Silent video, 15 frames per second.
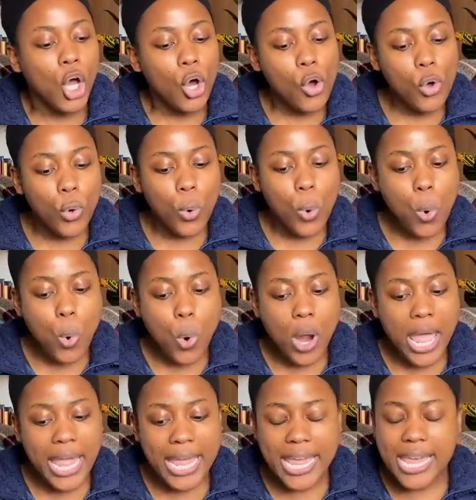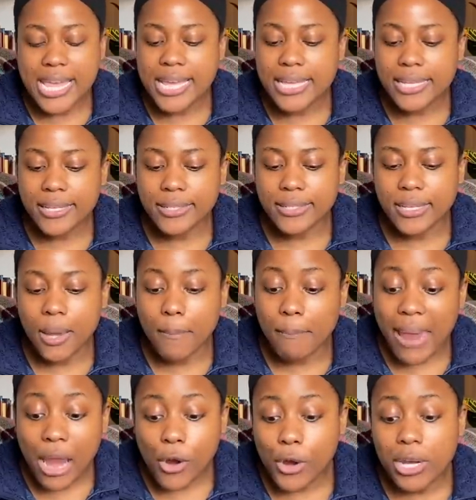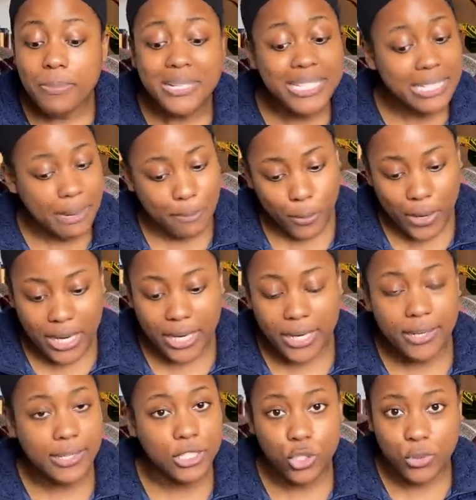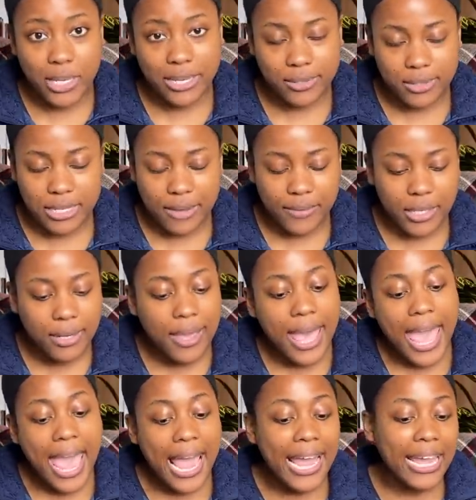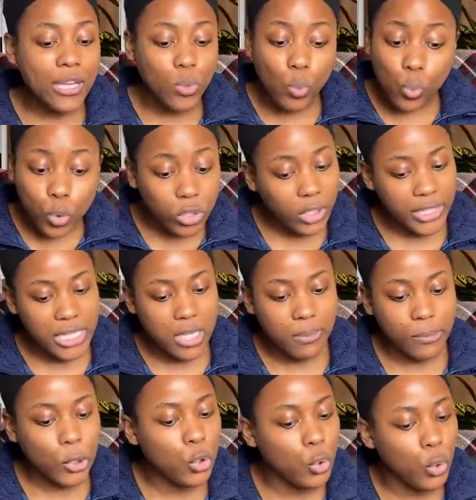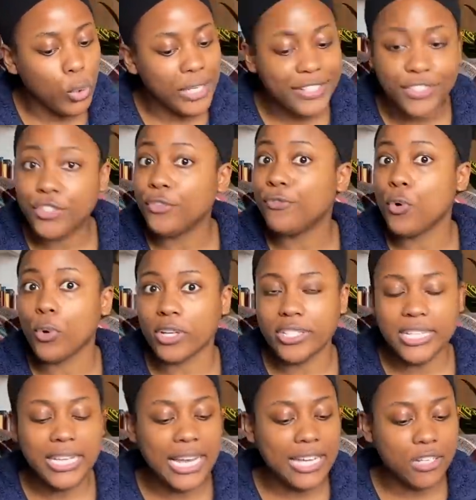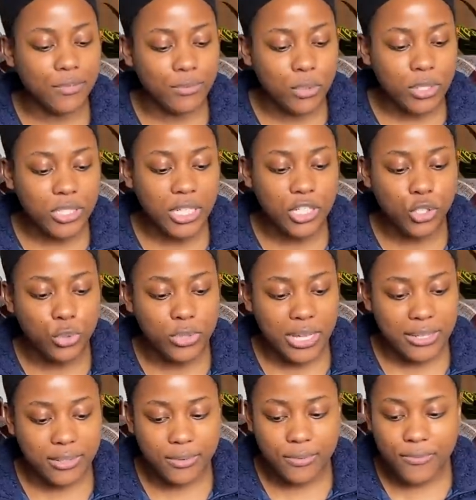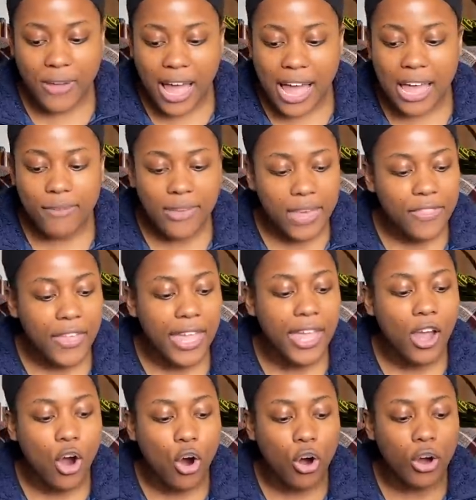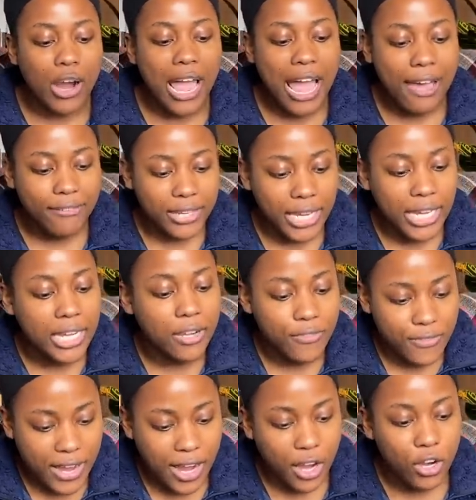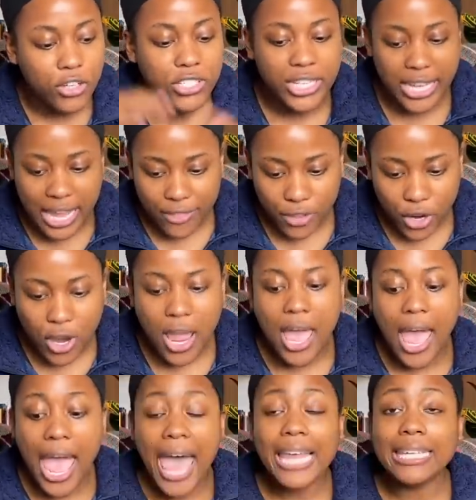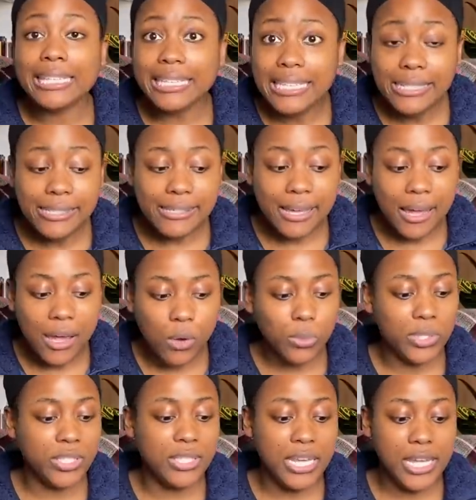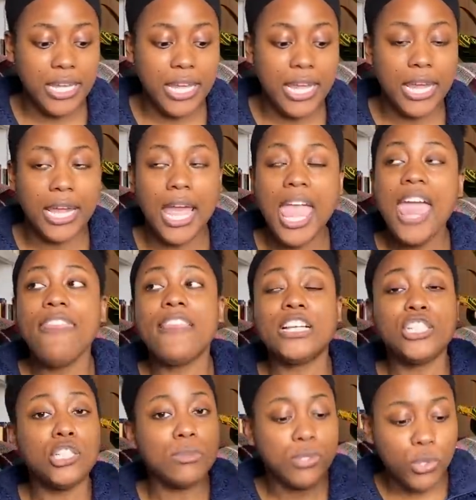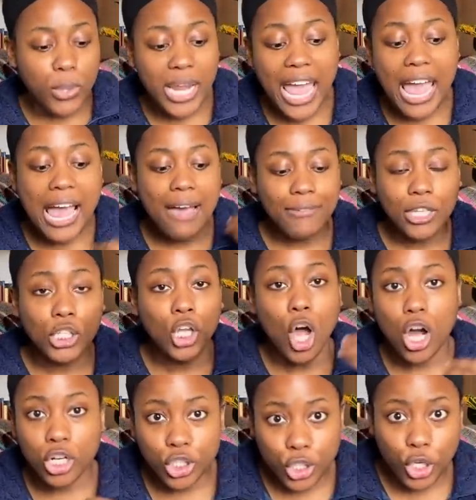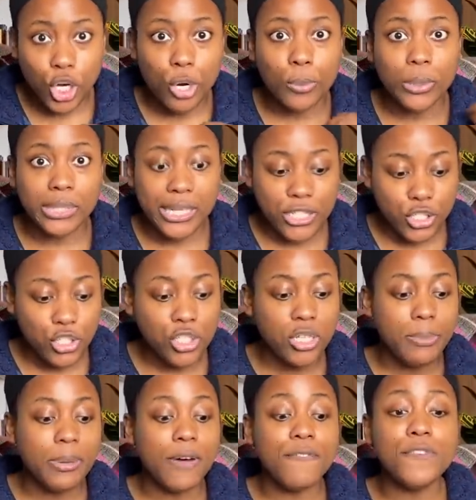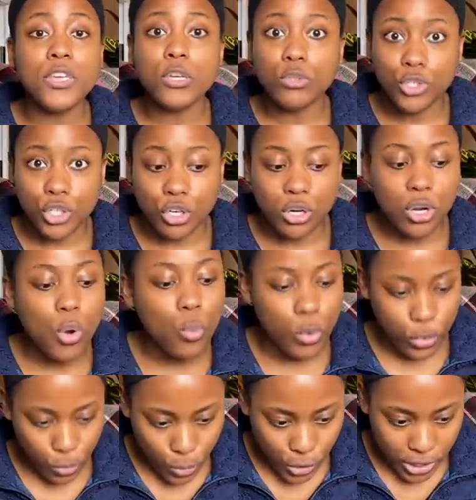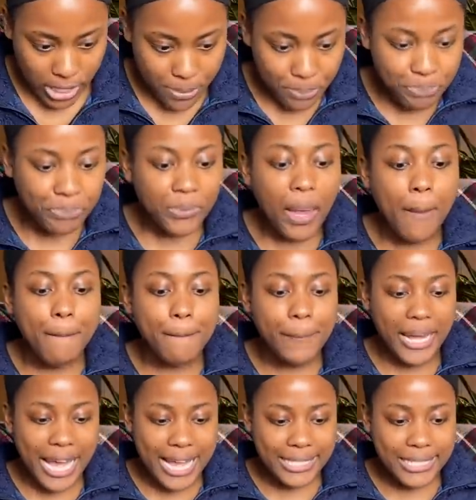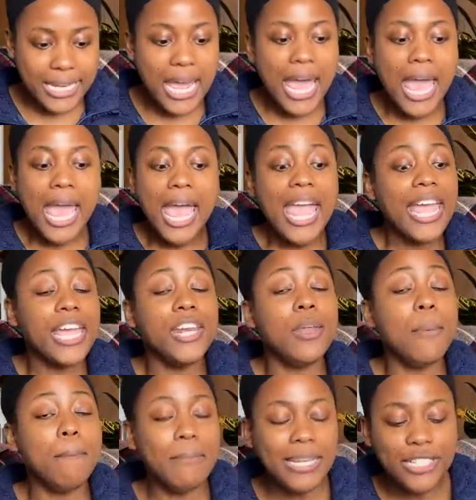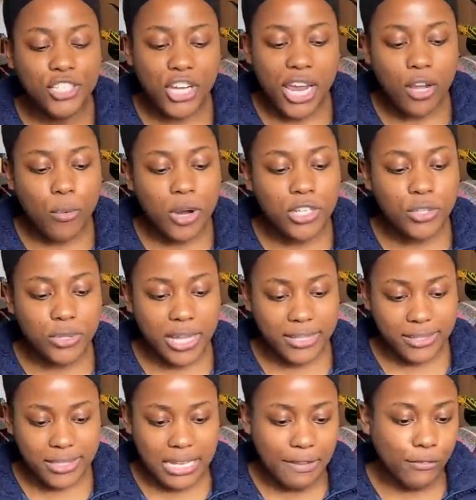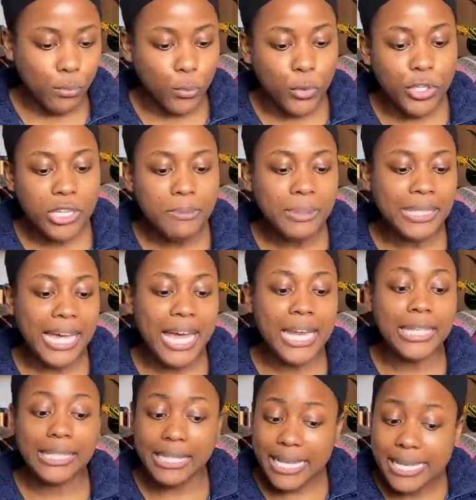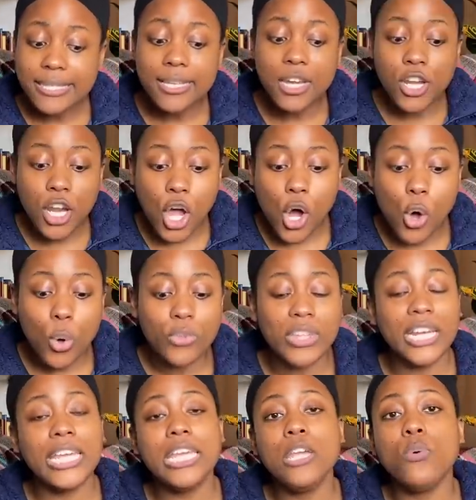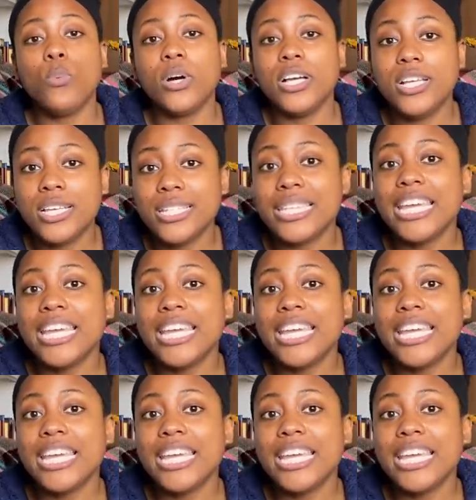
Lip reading: who is married but separated in 2007, and William, who is divorced. He got divorced in 2005 and they are having an affair together. And Lisa was thinking that she was going to have a long-term relationship, a future with William. But in mid-January 2007, William let Lisa know that he was